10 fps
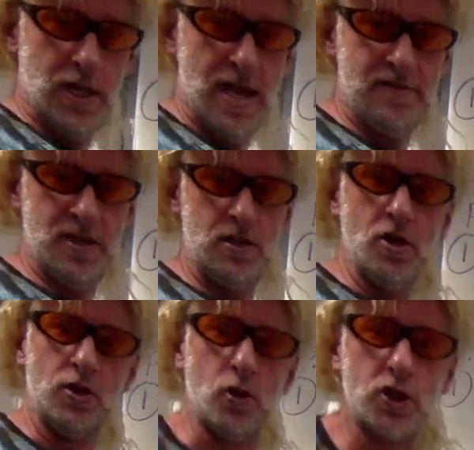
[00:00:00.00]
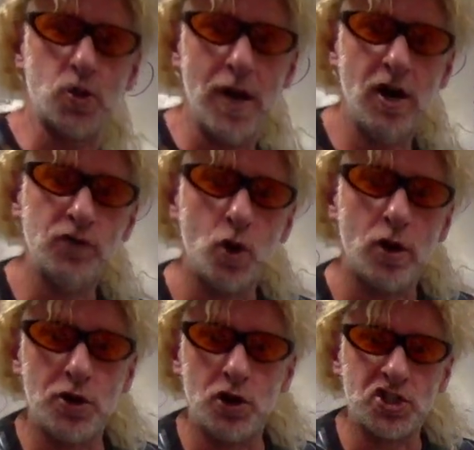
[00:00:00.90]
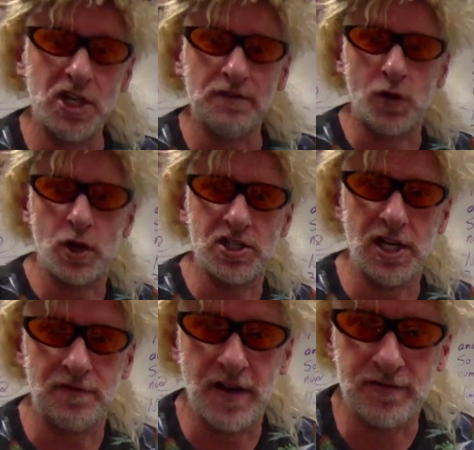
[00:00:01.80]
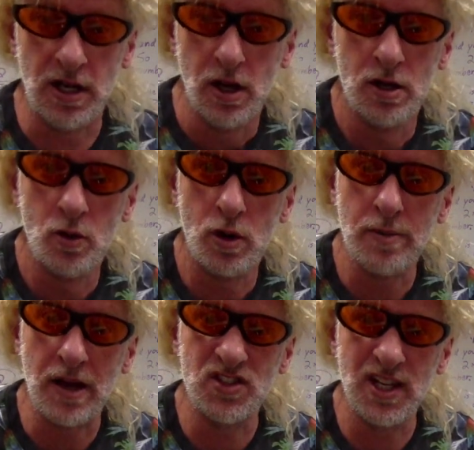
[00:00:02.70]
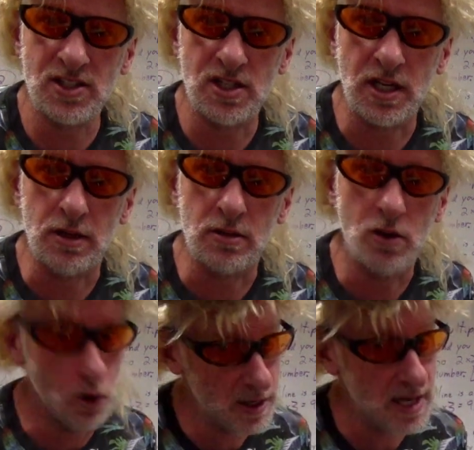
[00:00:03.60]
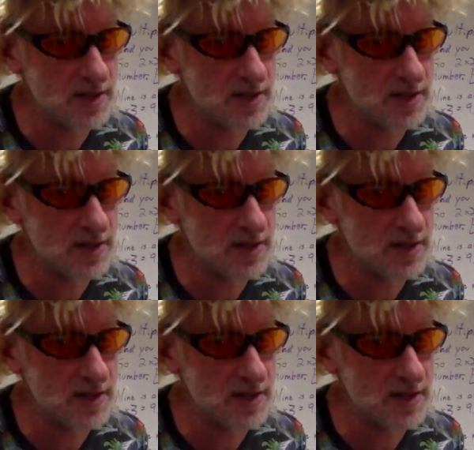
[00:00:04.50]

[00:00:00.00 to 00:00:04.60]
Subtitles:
11, nor 12, nor 13, 14, 15... What about 16? Oh yeah,